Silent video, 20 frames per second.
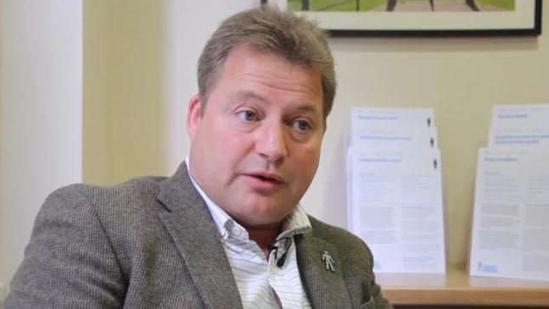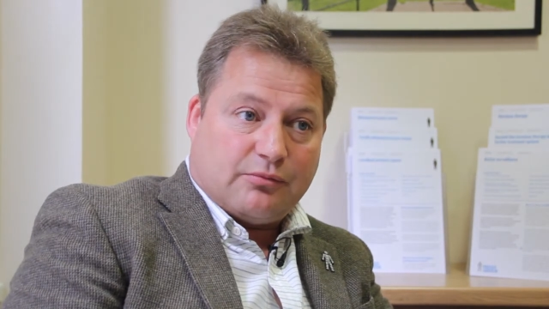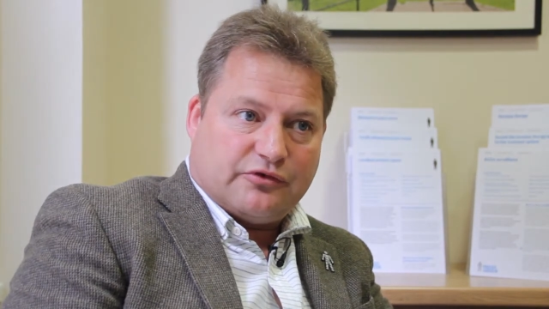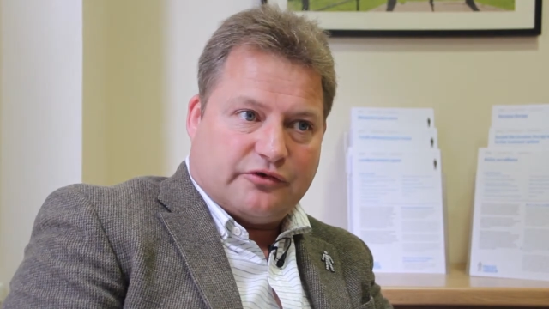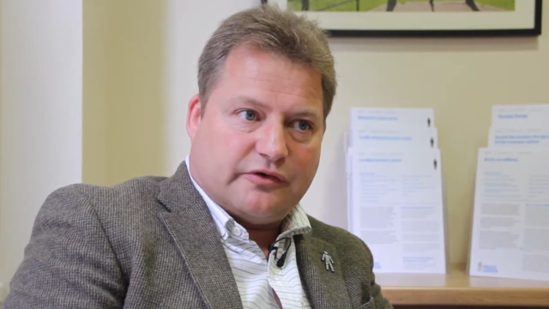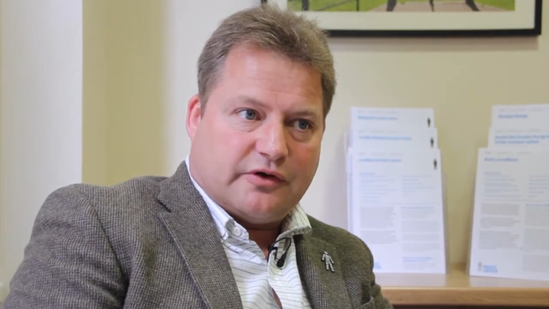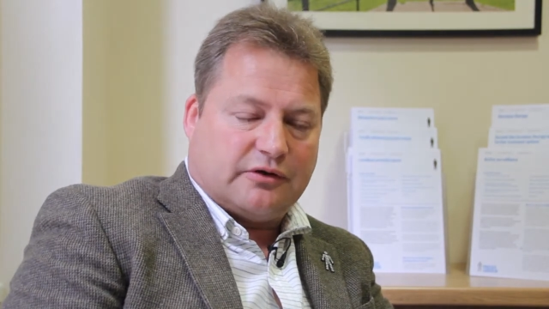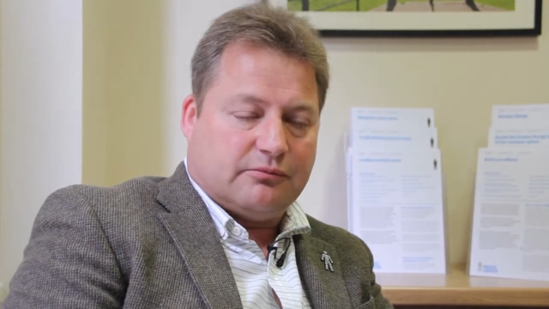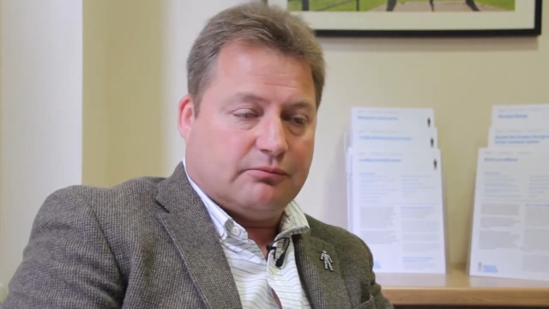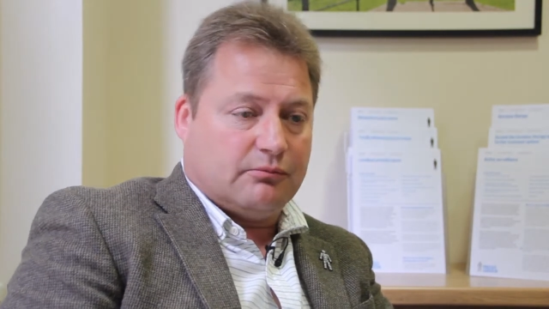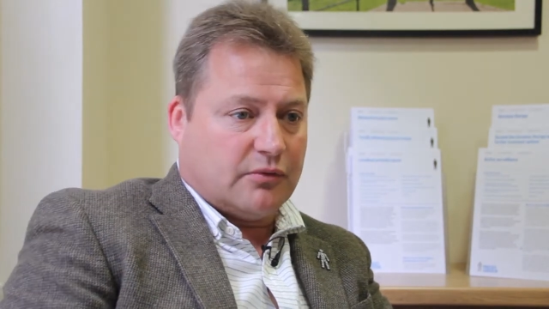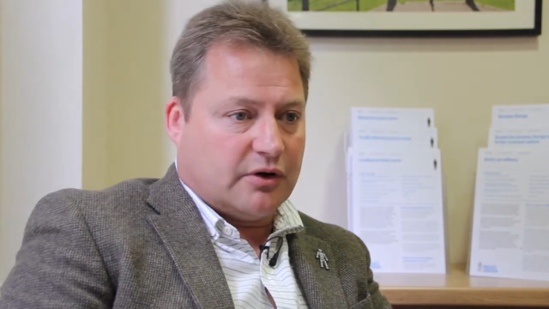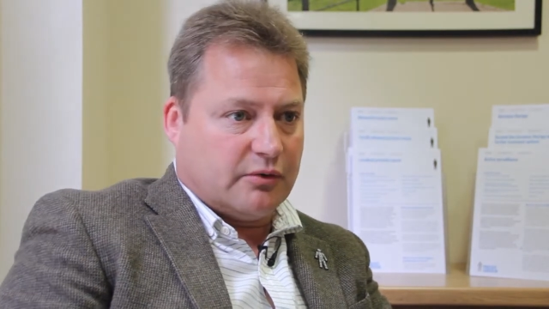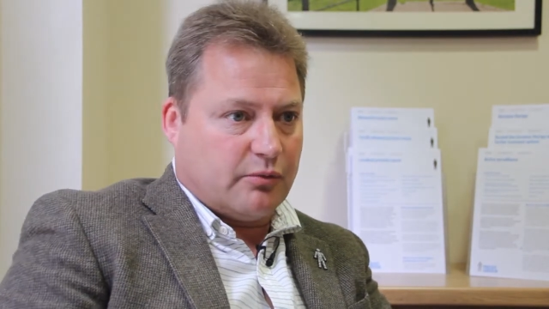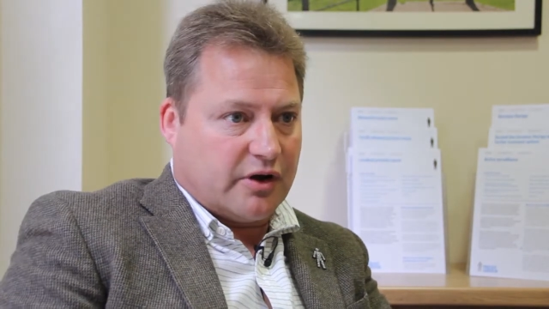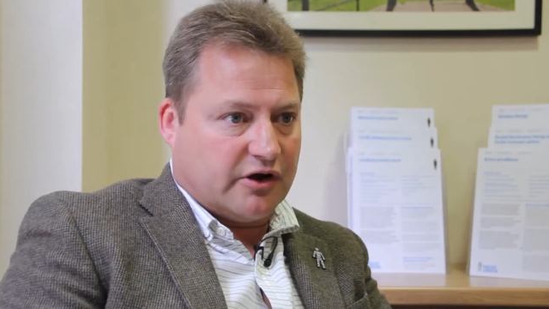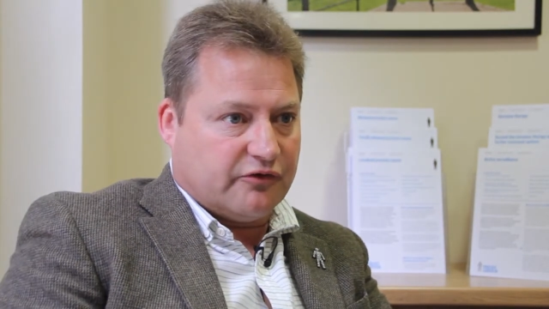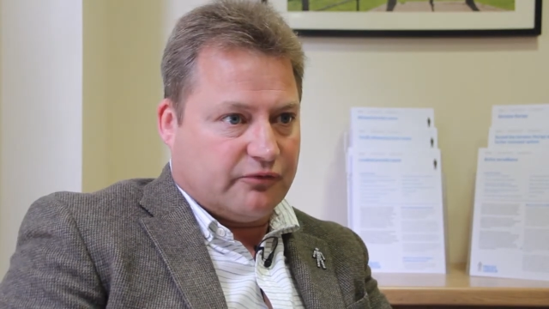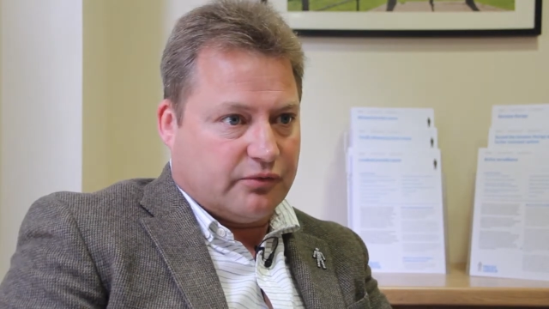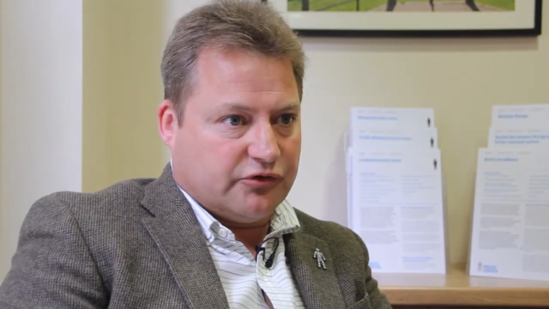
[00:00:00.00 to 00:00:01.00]
it was done. My
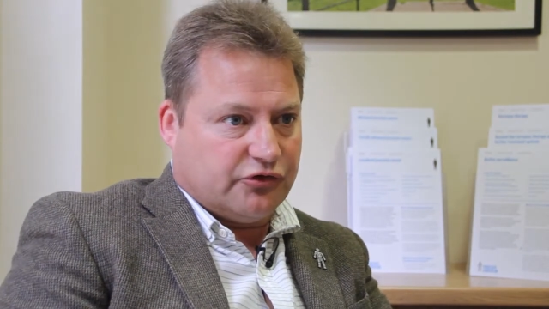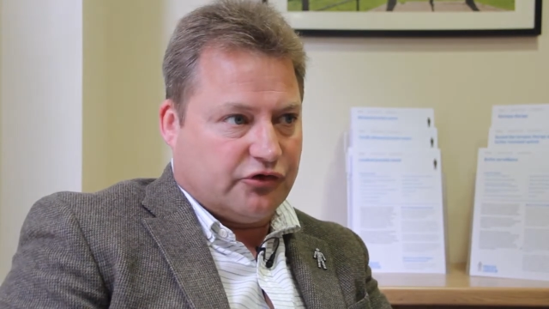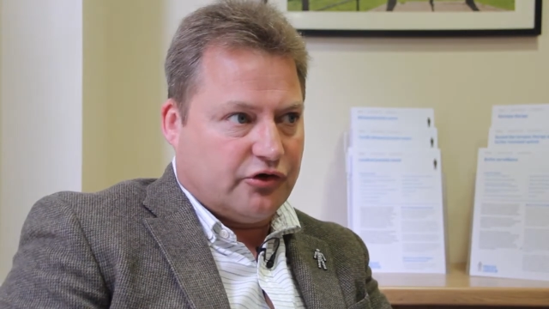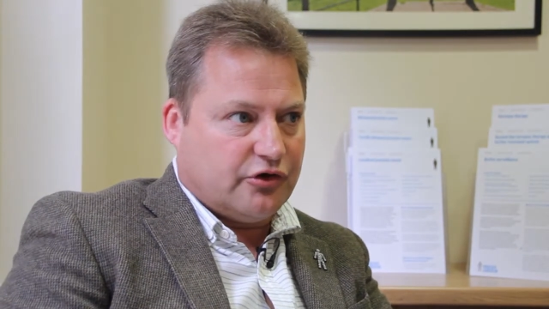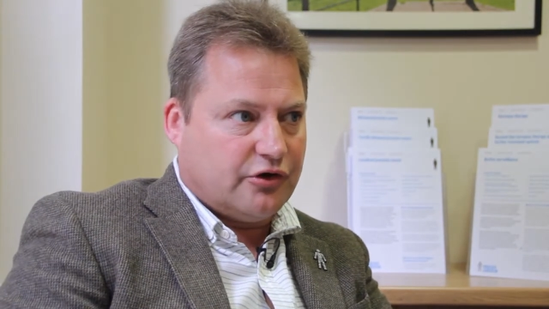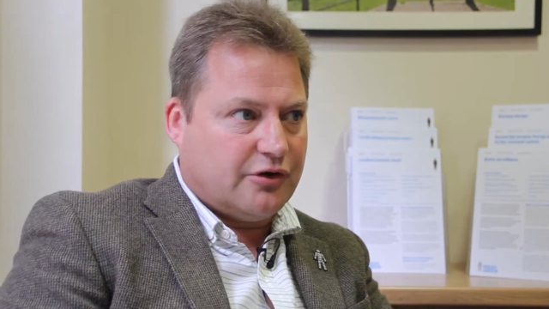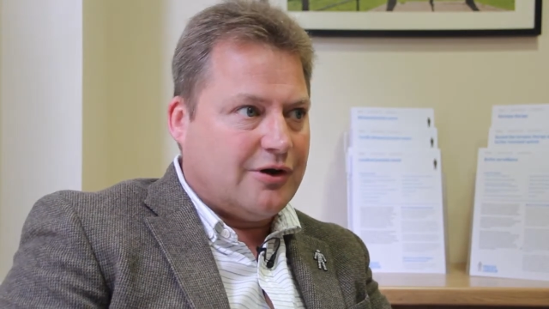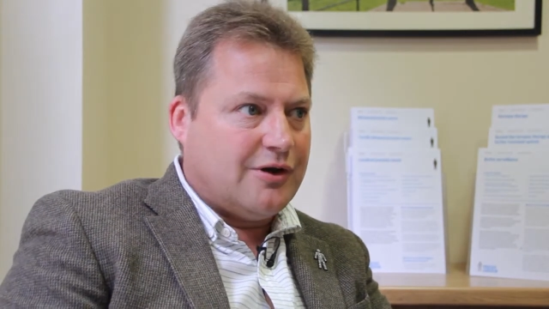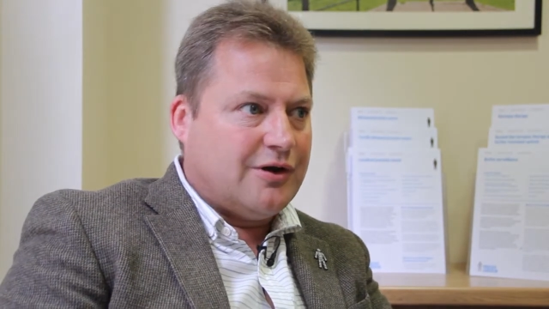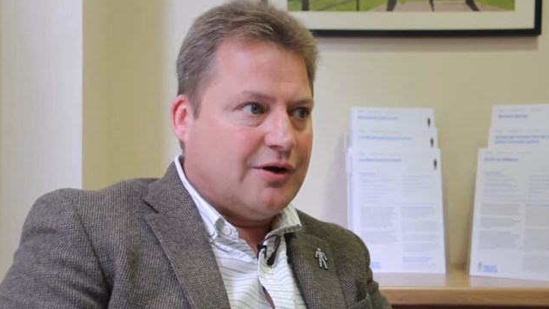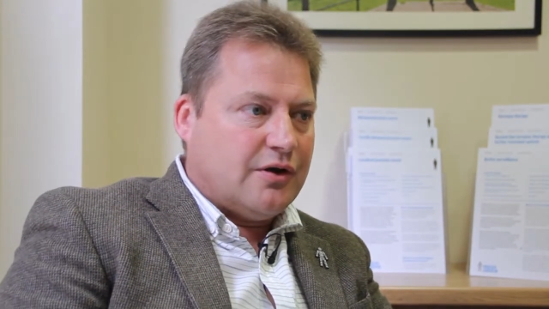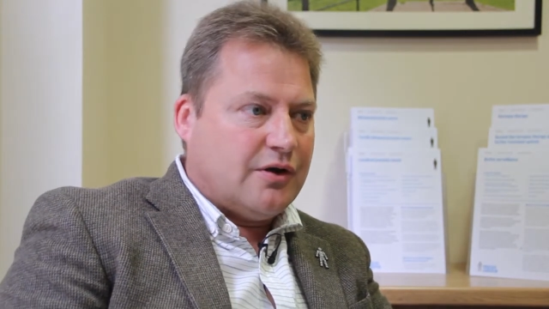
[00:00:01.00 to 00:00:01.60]
wife was here,